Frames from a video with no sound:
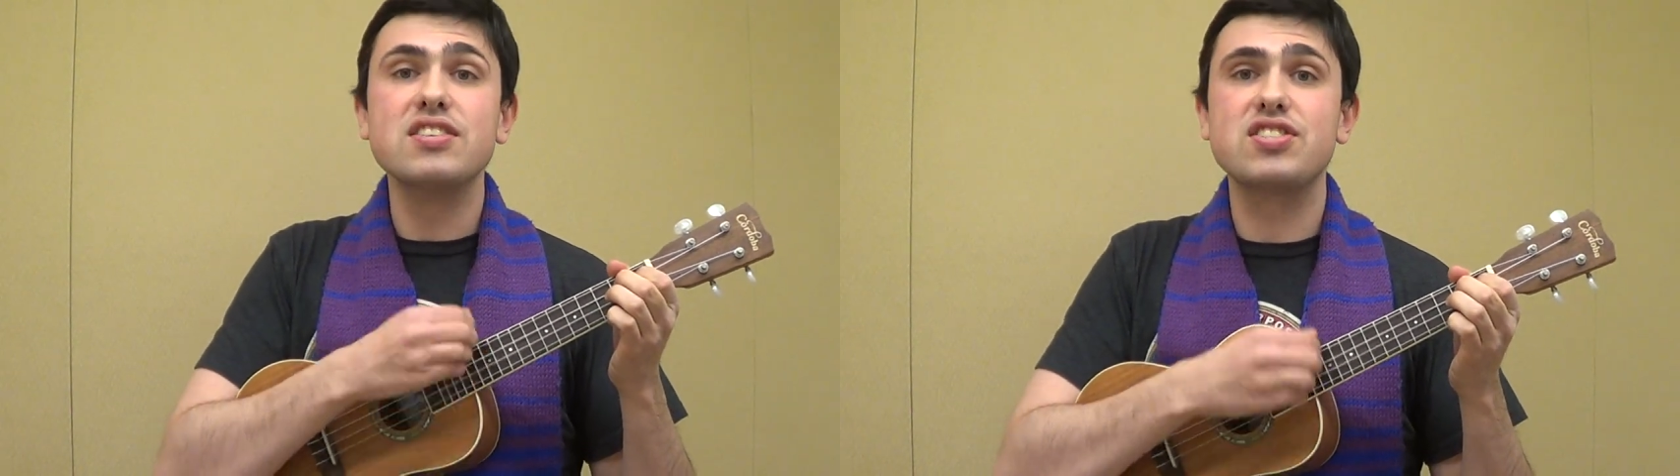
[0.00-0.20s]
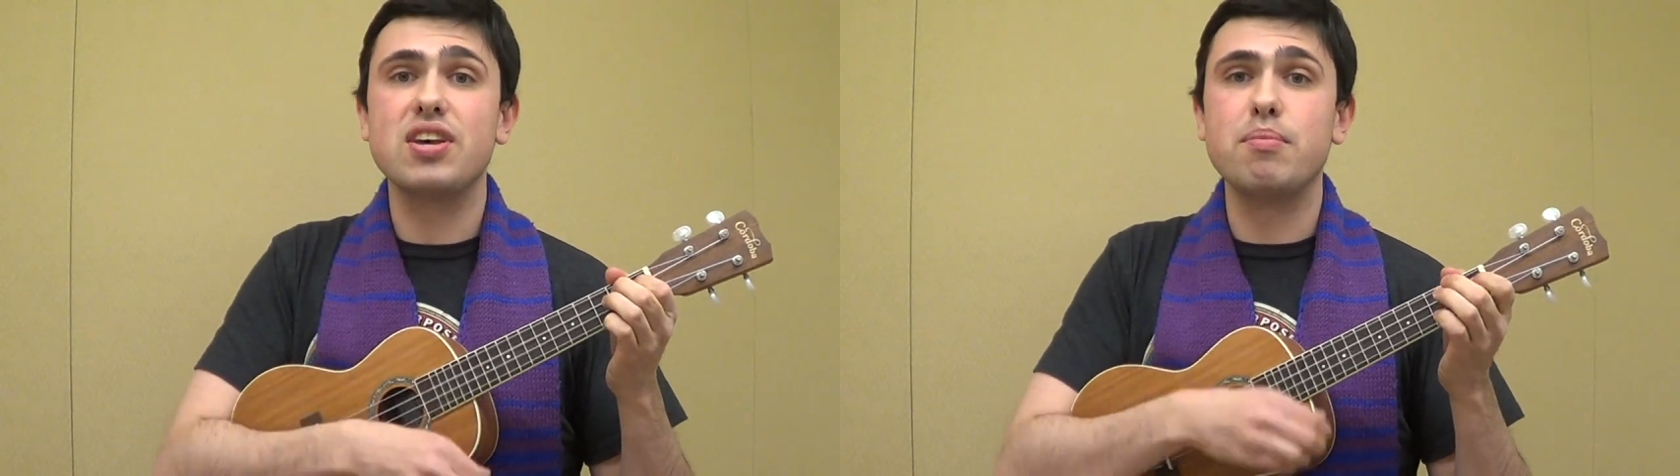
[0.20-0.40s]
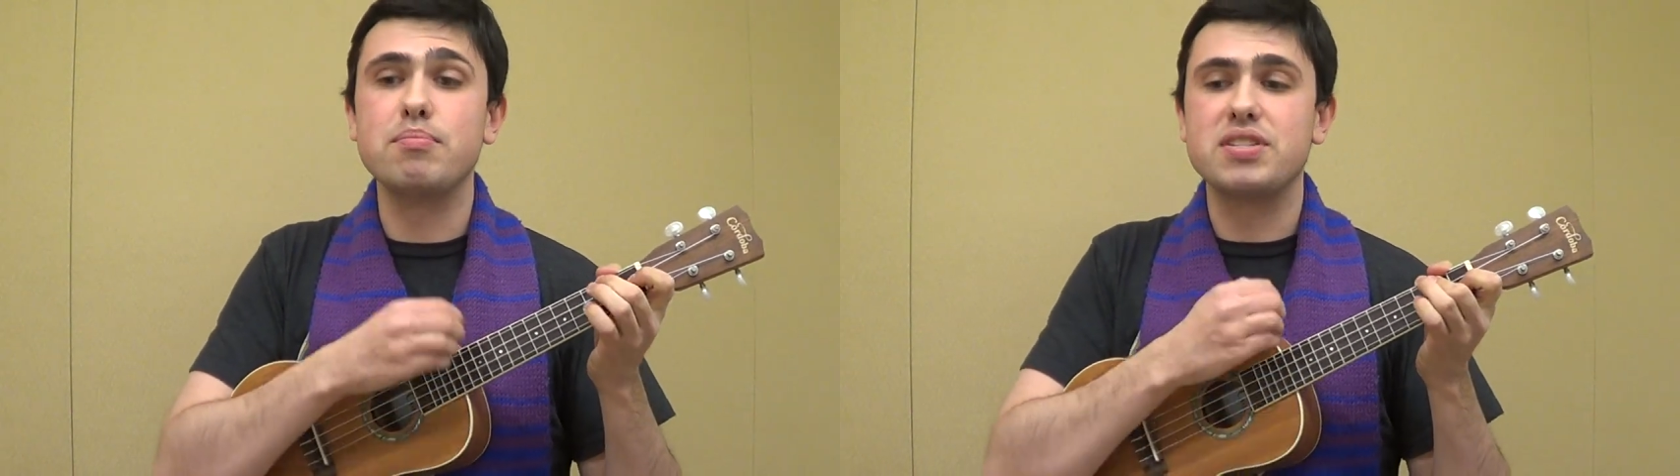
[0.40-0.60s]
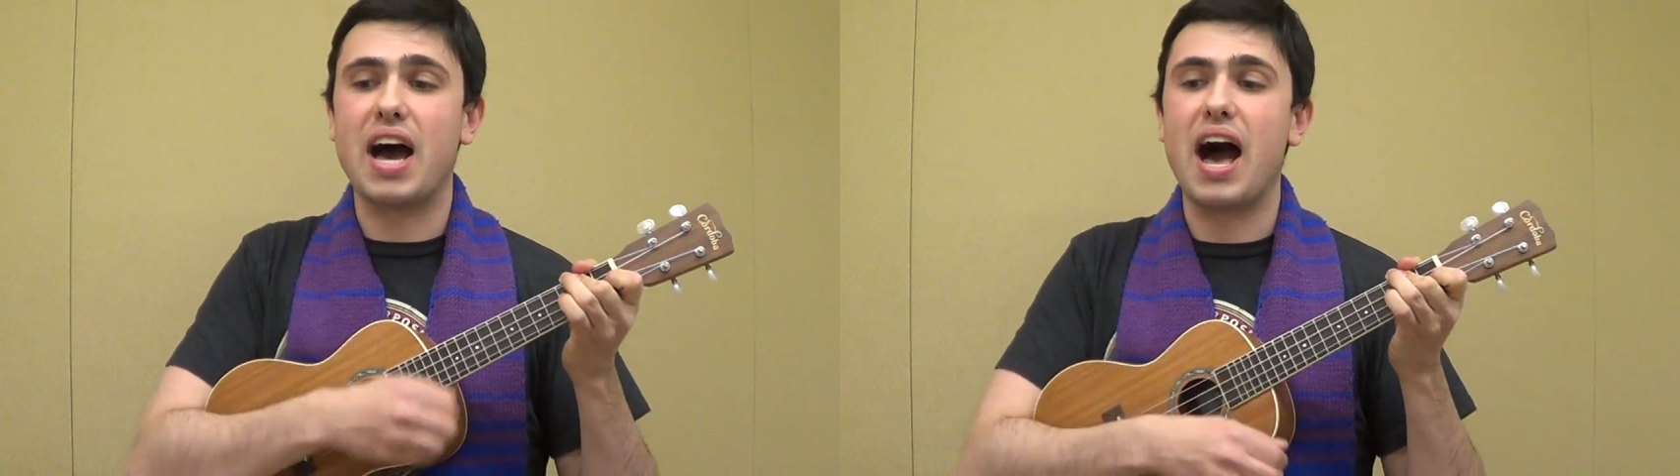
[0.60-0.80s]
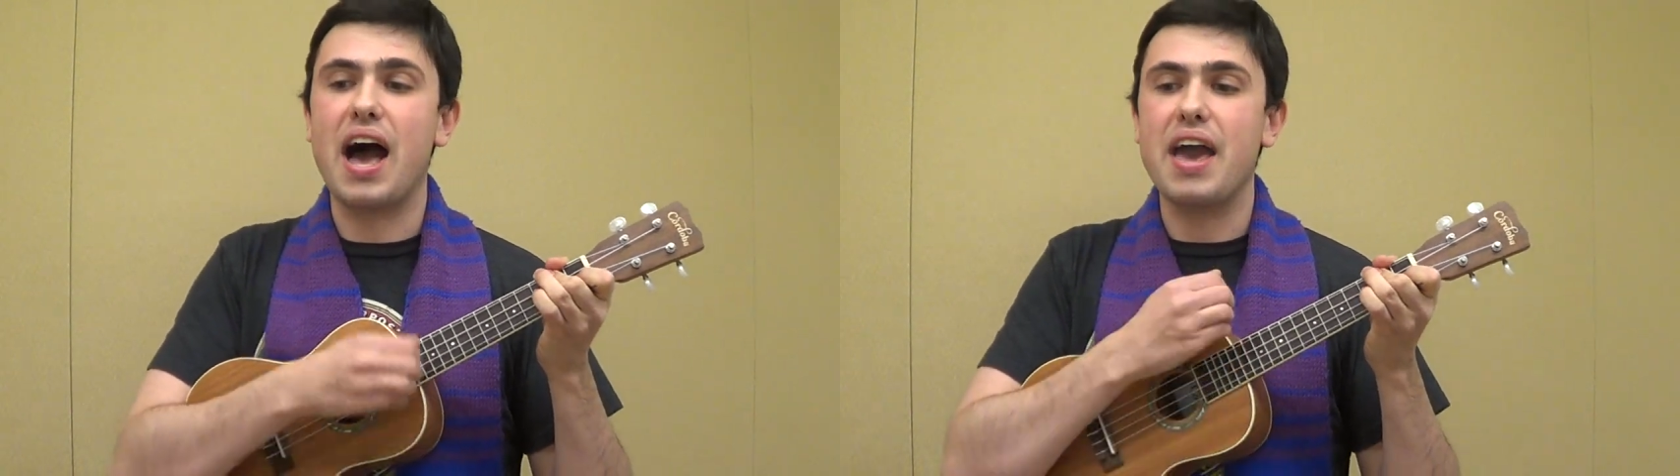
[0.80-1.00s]

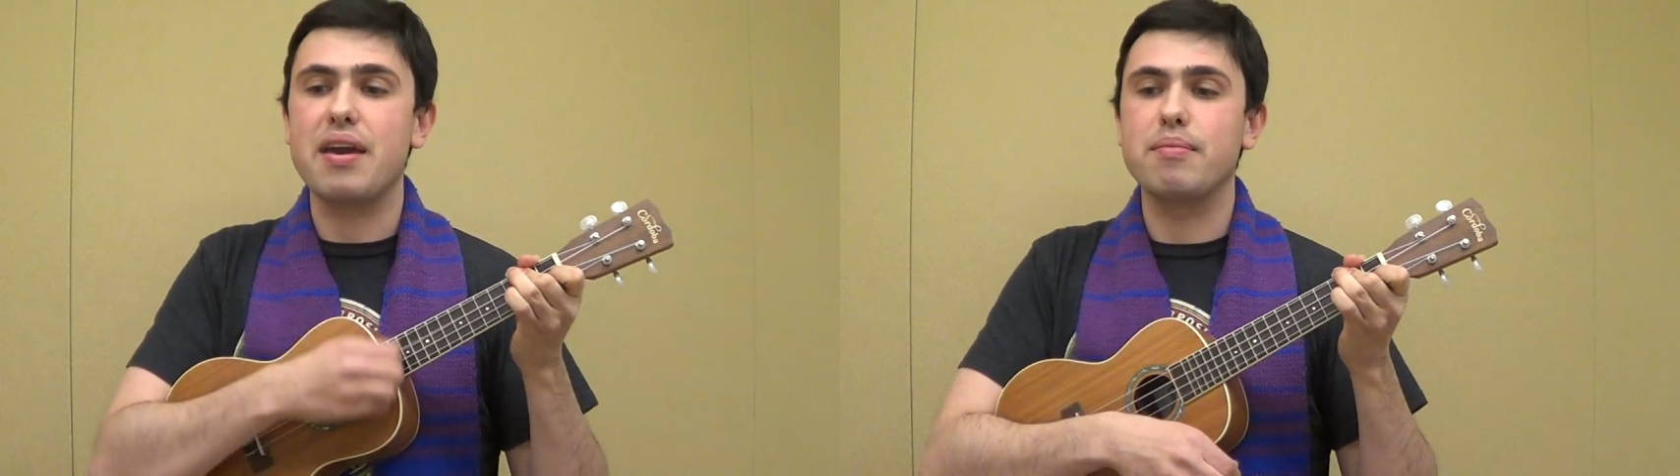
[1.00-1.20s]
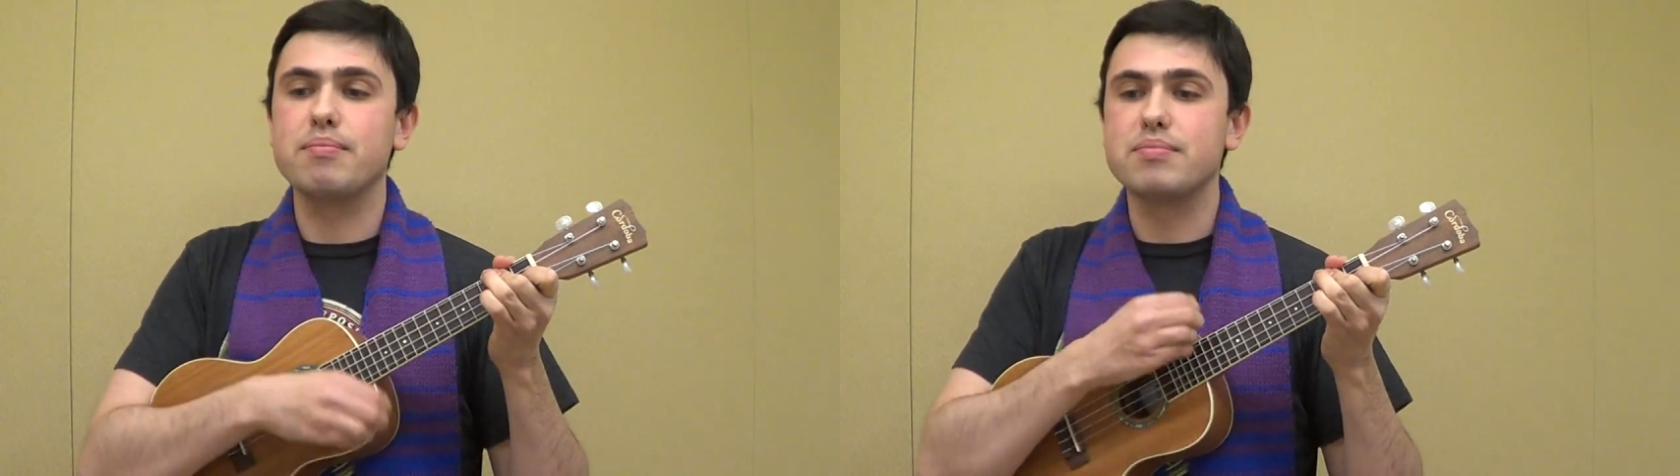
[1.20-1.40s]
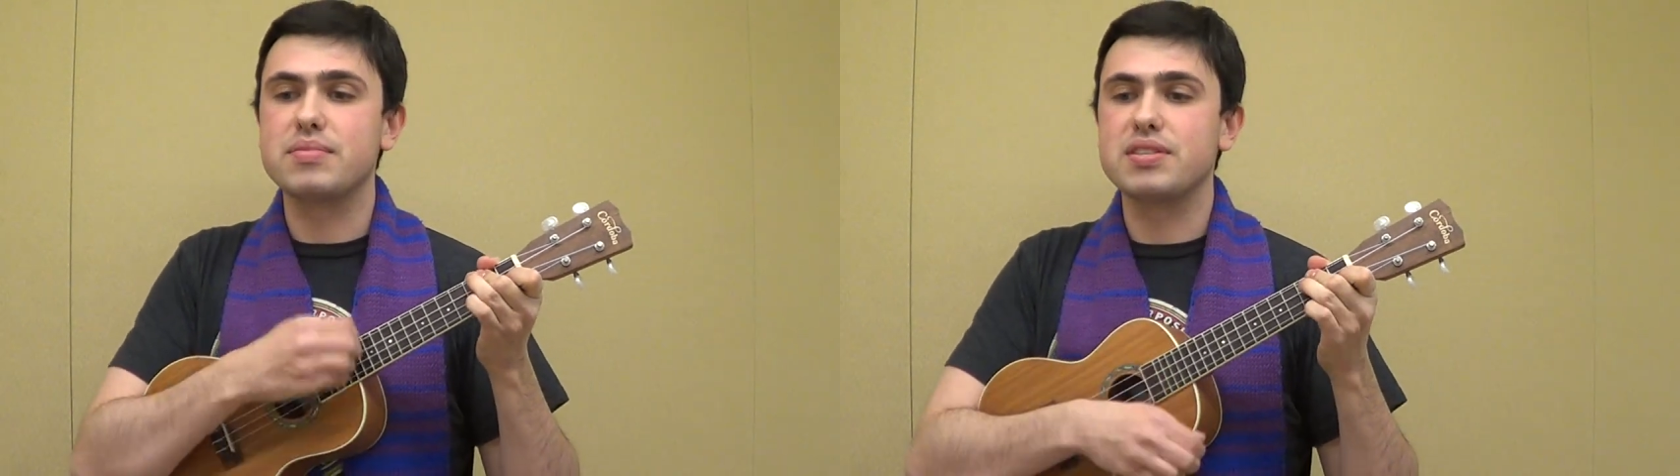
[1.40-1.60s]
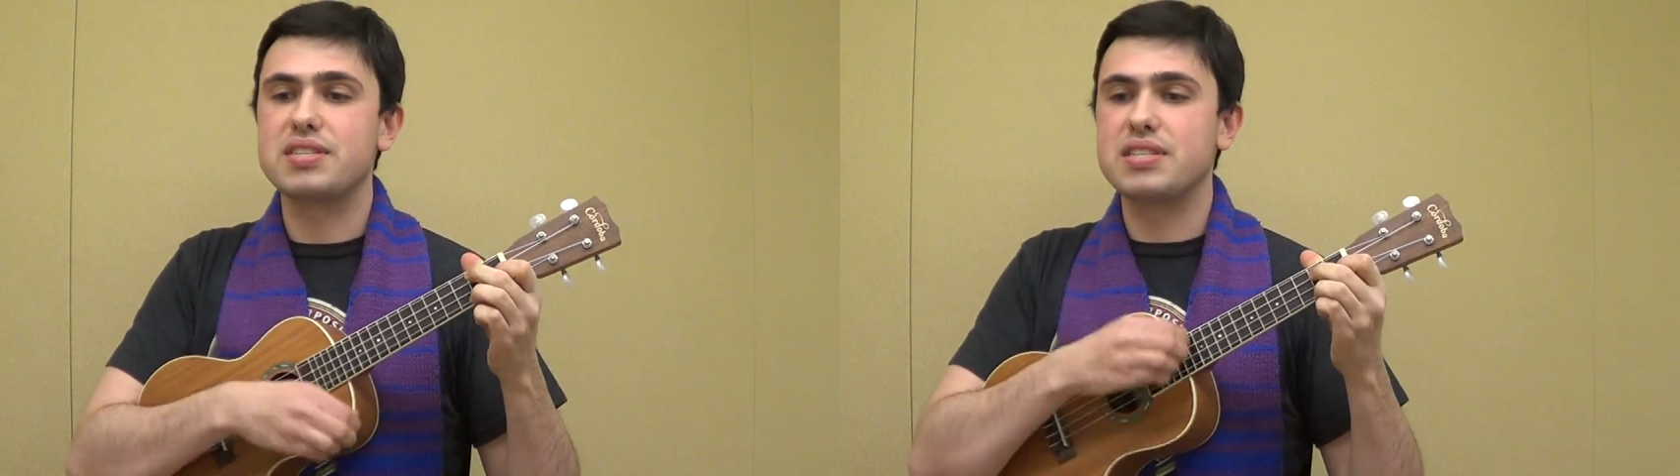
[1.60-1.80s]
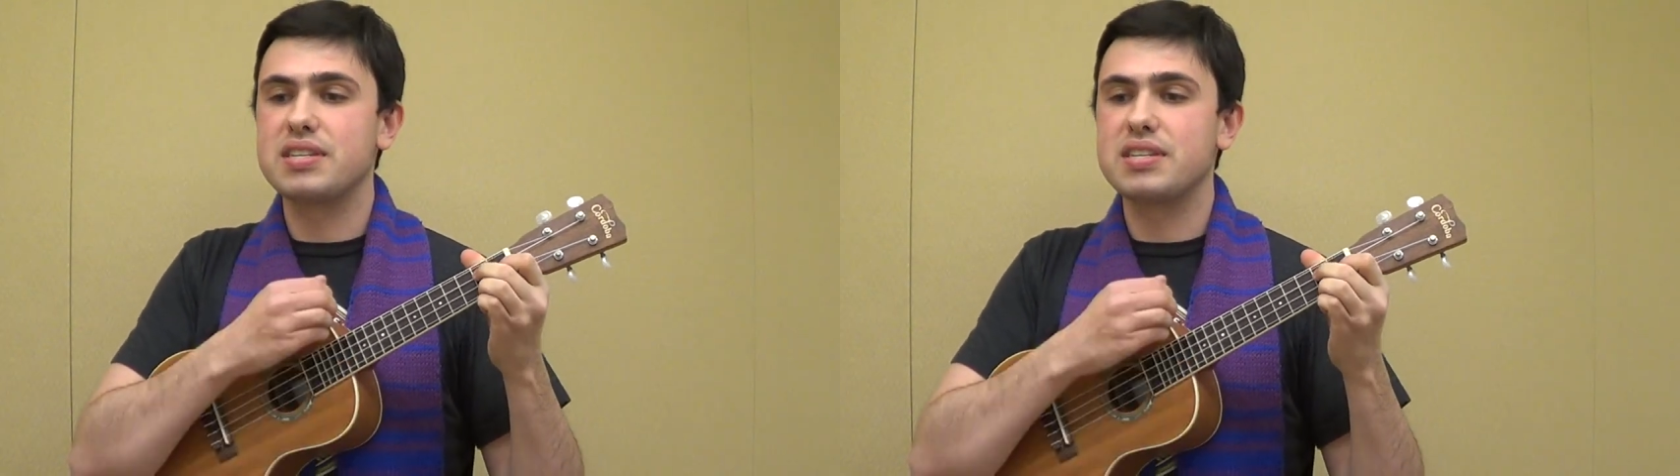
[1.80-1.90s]
sometimes,